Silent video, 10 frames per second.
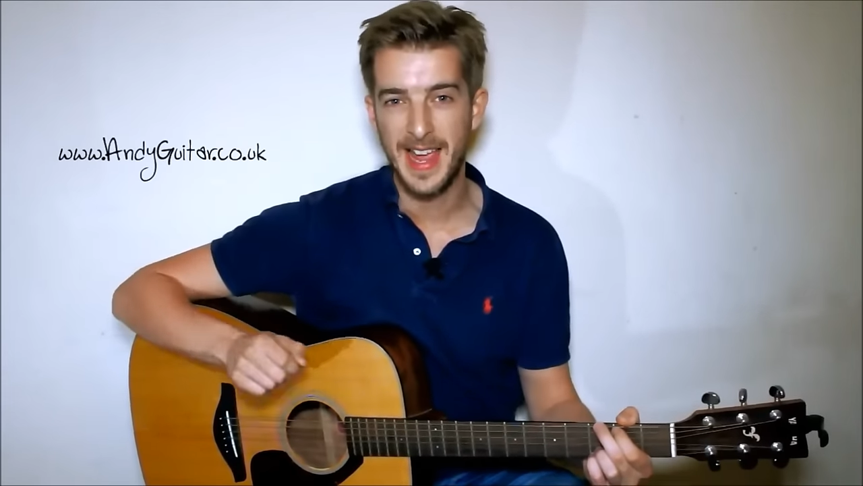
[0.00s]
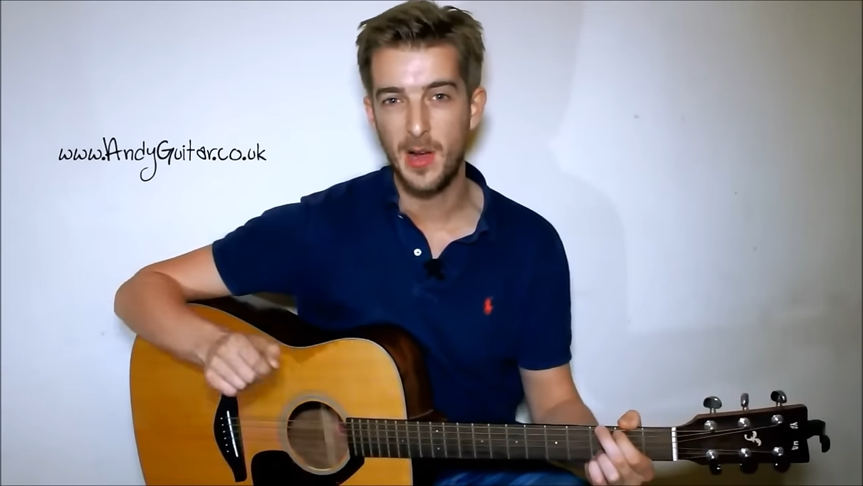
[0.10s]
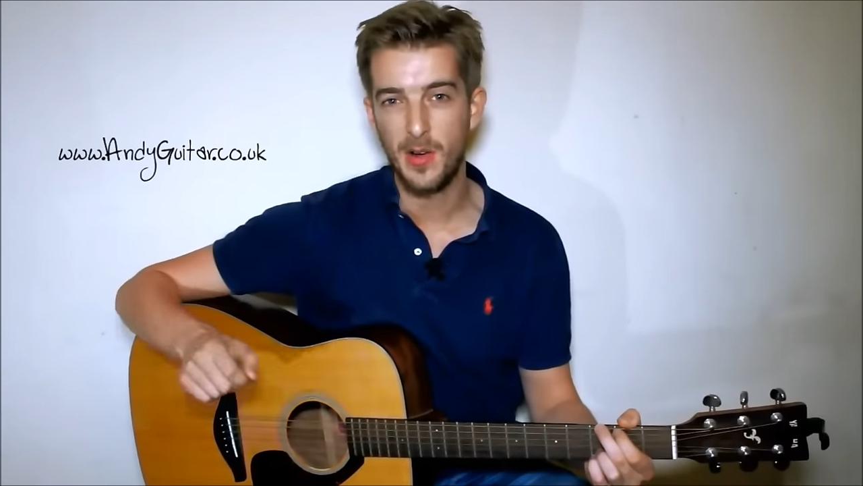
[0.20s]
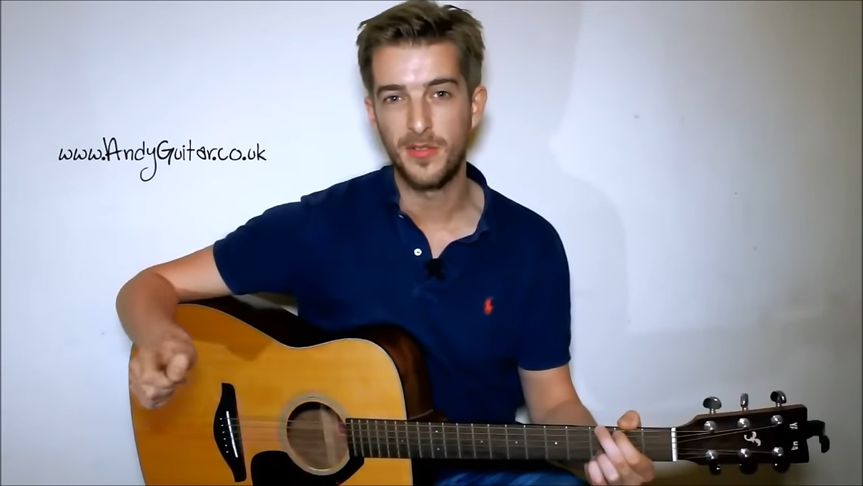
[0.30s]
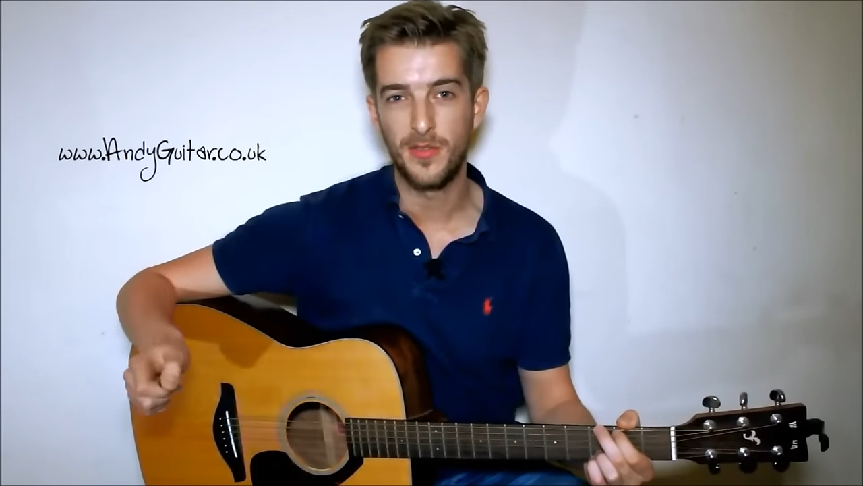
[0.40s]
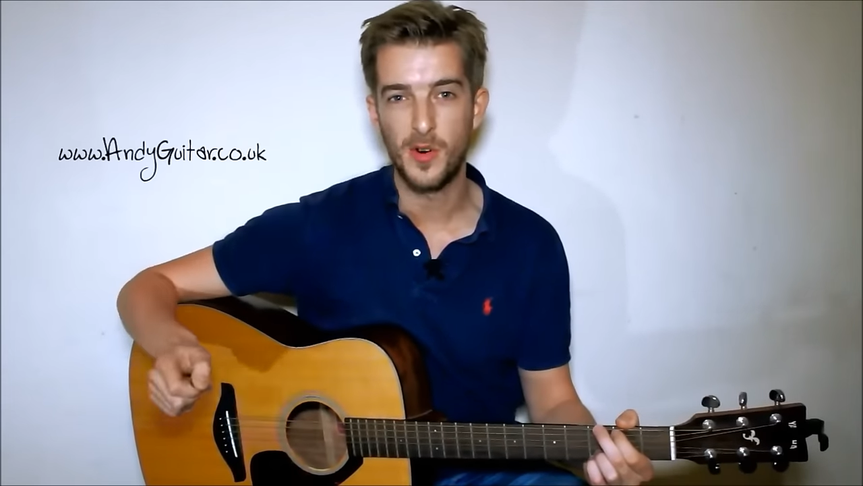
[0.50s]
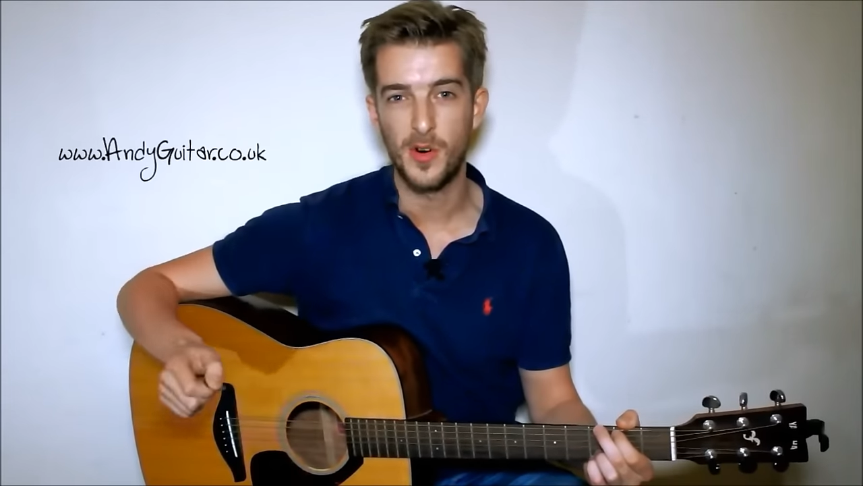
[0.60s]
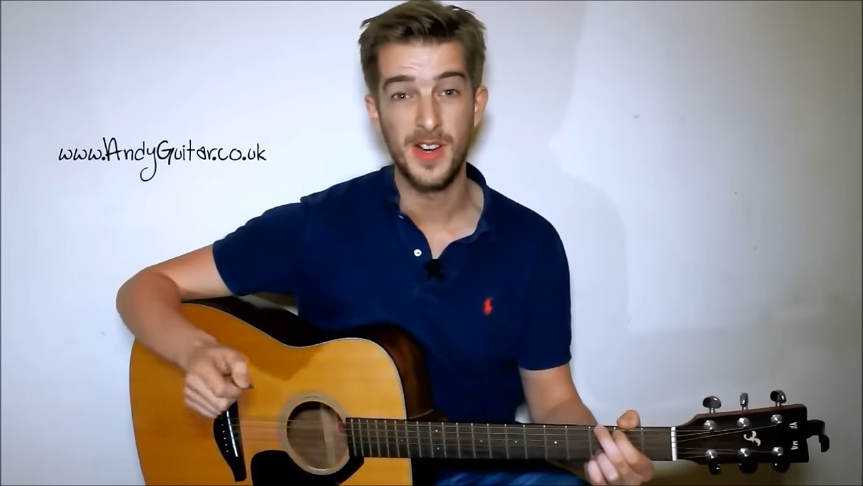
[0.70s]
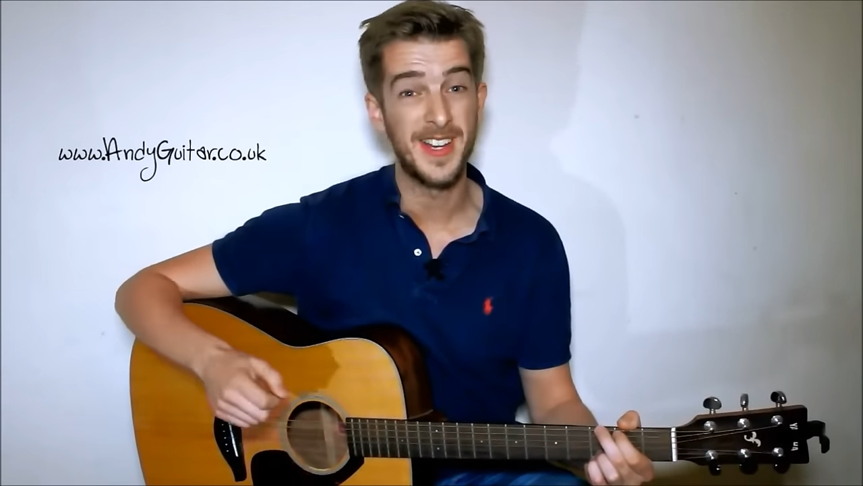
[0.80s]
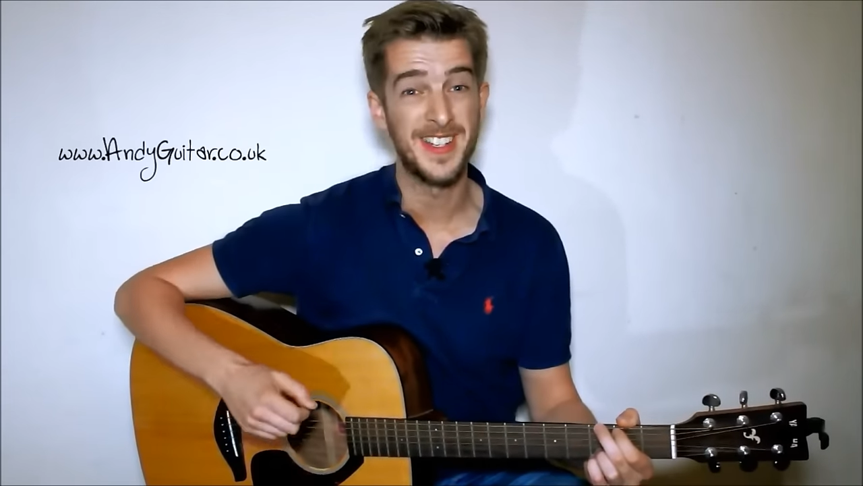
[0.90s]
count of
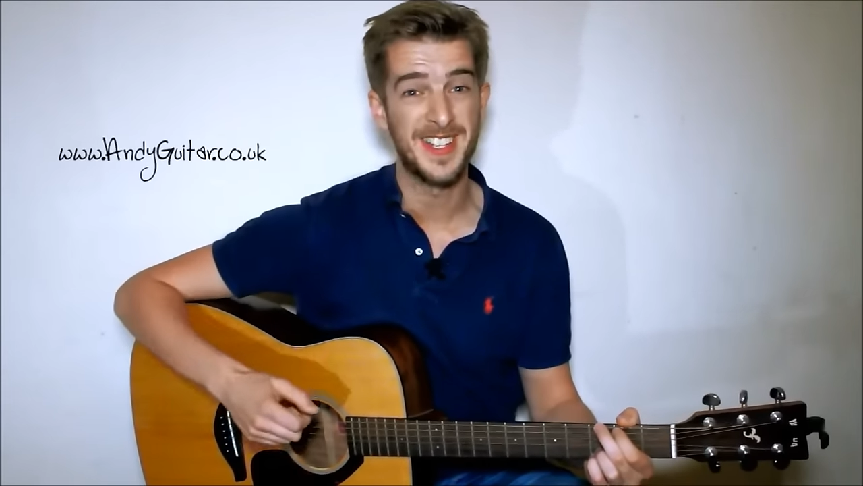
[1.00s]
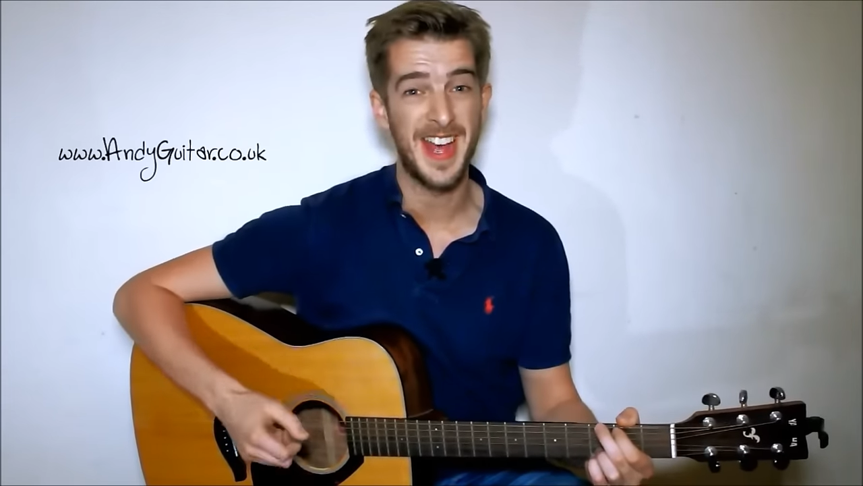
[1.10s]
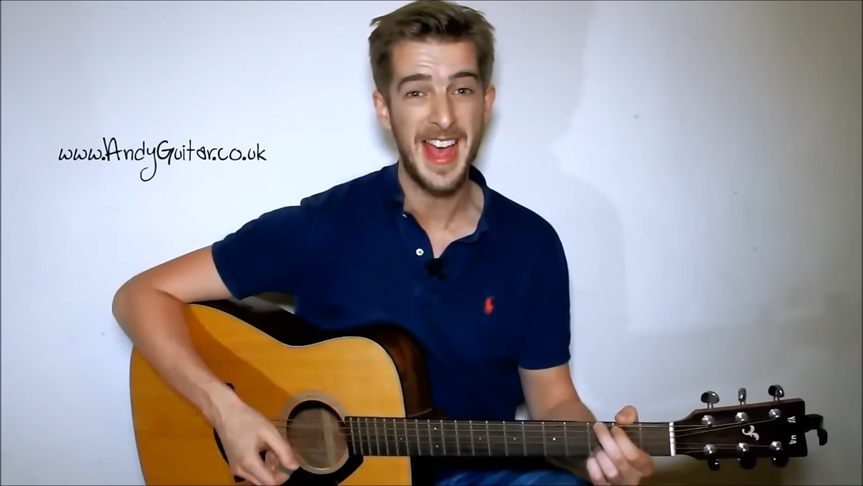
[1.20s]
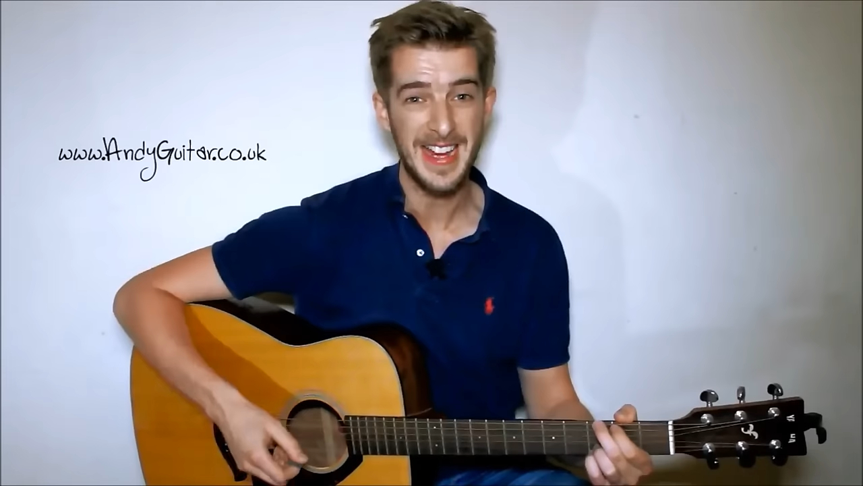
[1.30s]
four into